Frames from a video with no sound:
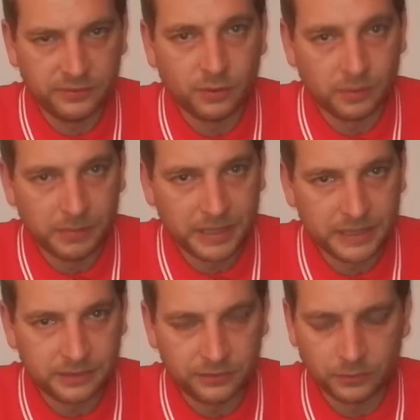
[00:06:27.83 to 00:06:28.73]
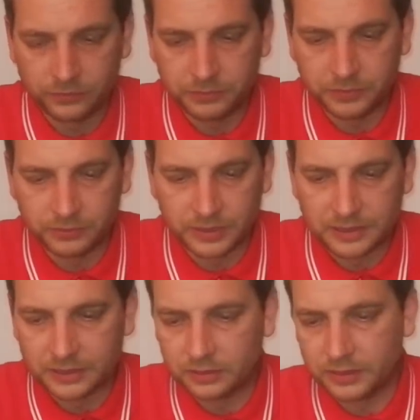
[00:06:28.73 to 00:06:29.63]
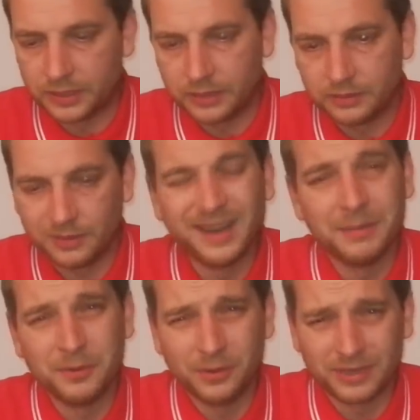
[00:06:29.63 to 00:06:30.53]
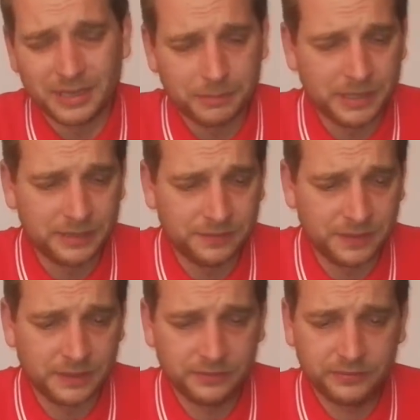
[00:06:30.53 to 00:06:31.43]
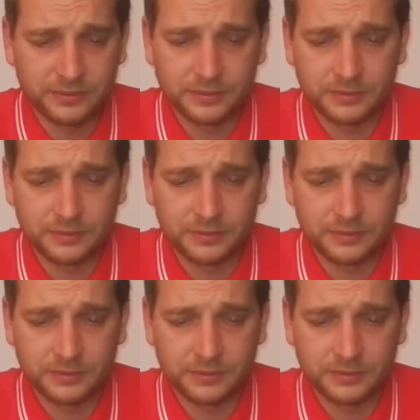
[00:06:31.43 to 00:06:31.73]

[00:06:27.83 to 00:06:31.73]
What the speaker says: not a paid endorsement or anything like that. I'm not getting paid for this.